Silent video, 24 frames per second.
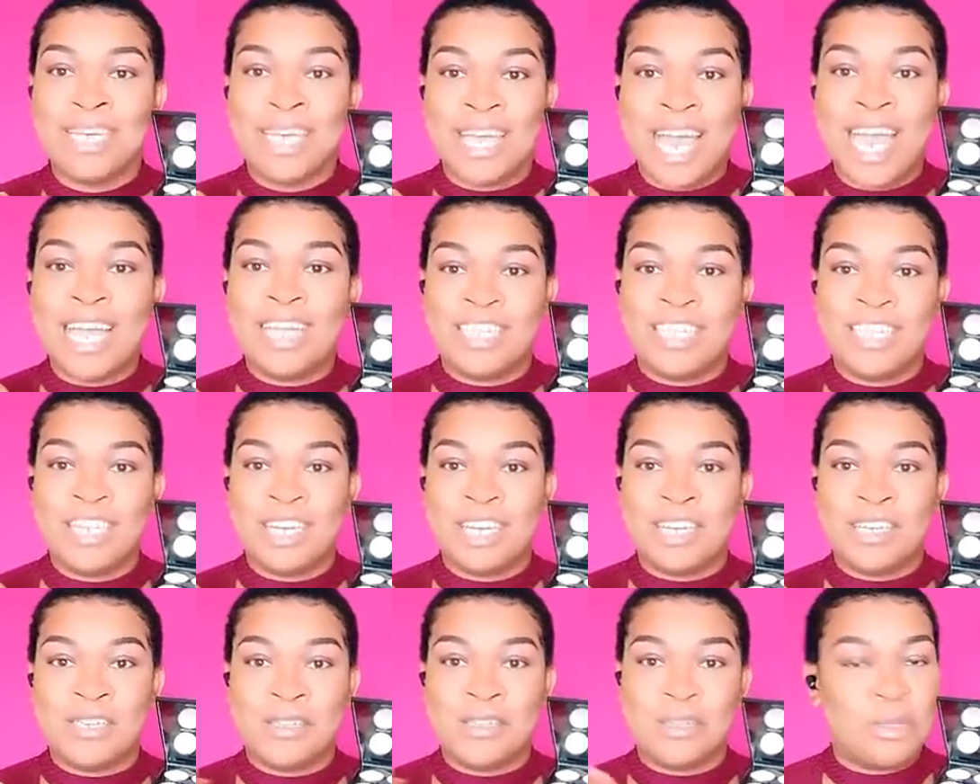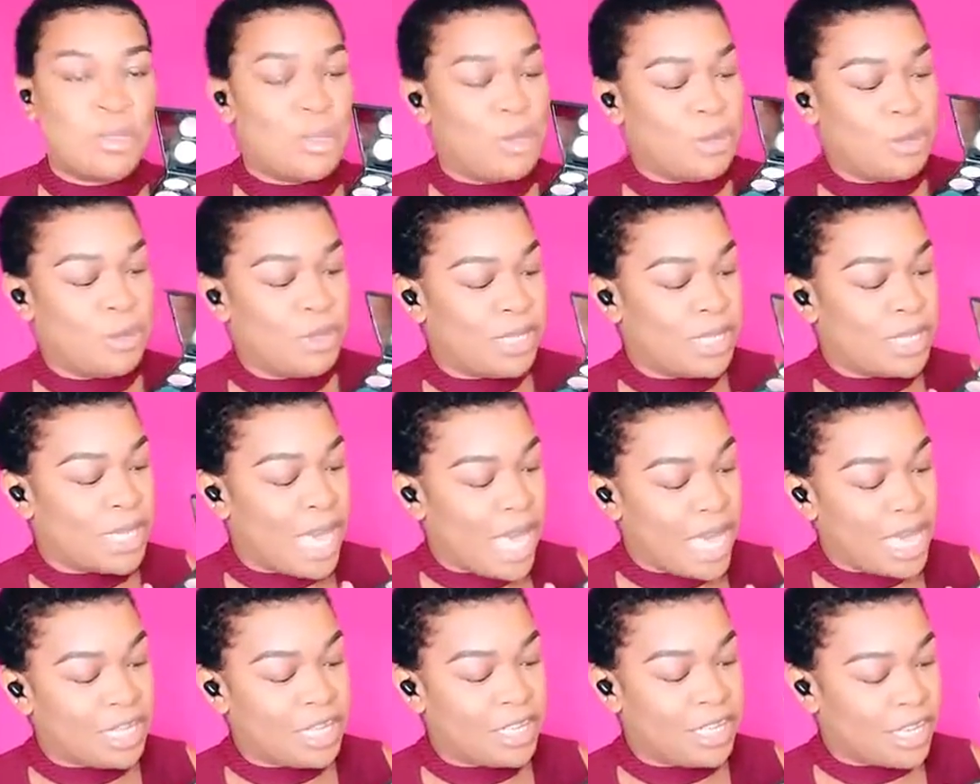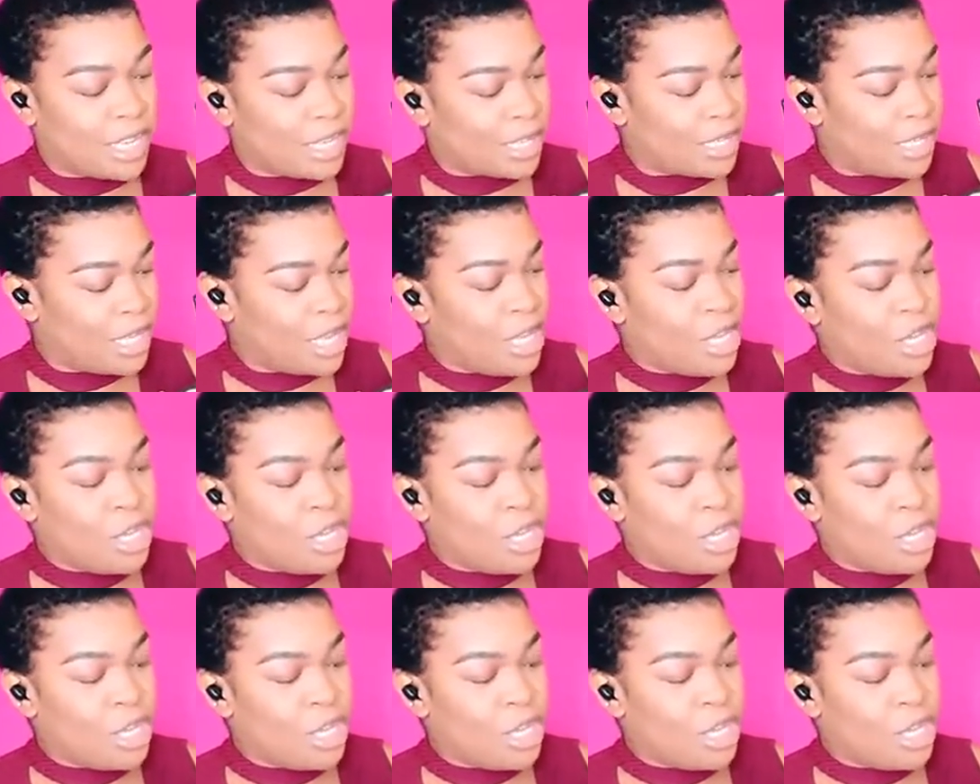hashtags. They're using hashtags